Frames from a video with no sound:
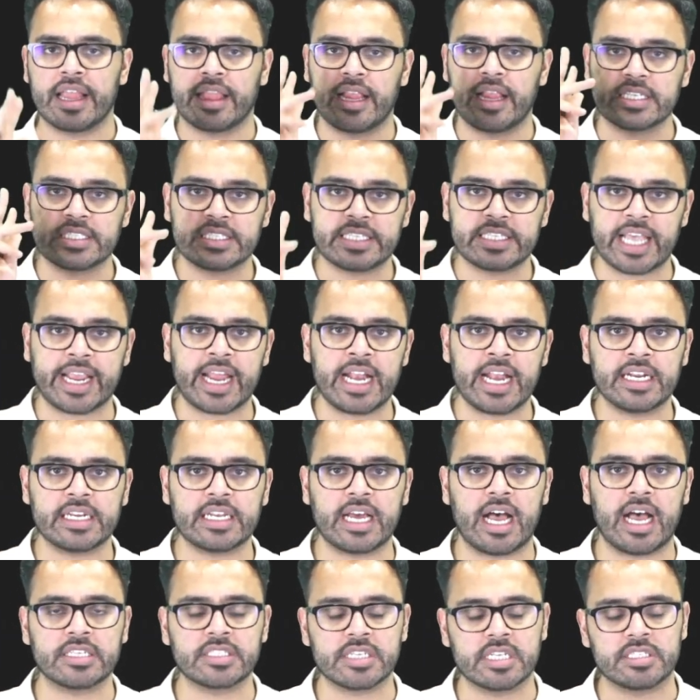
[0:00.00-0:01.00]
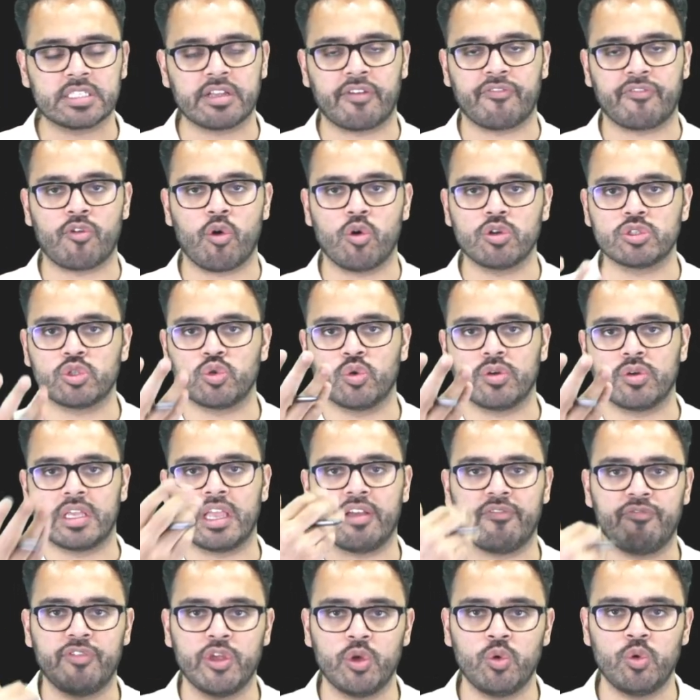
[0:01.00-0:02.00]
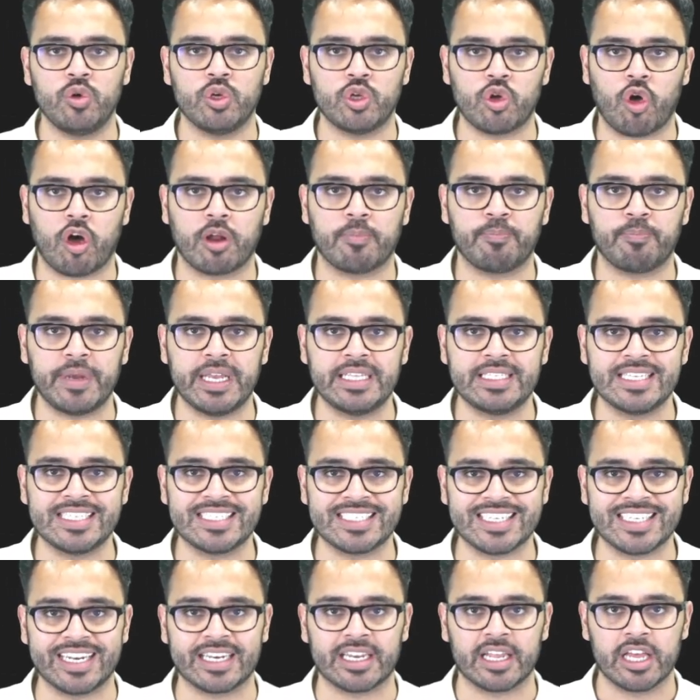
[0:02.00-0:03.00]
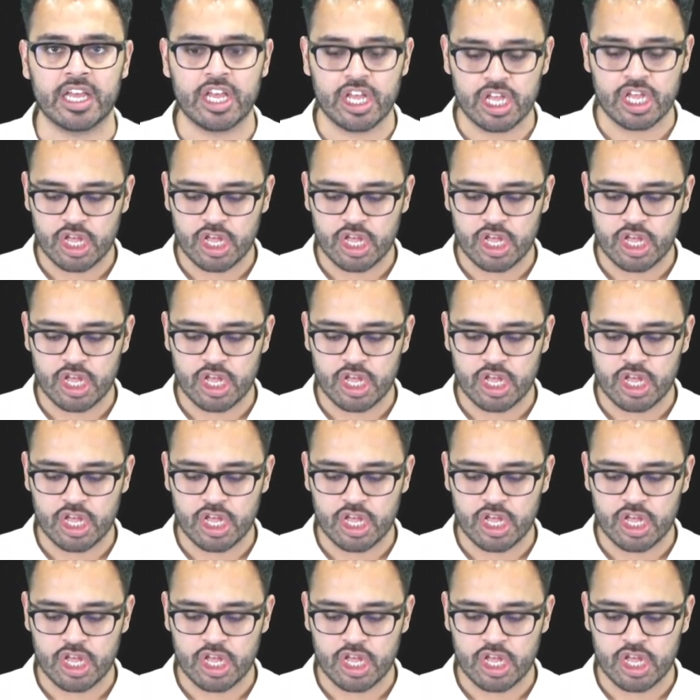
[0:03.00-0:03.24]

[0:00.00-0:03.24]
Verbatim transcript: The second task is of course to give you your PG seat.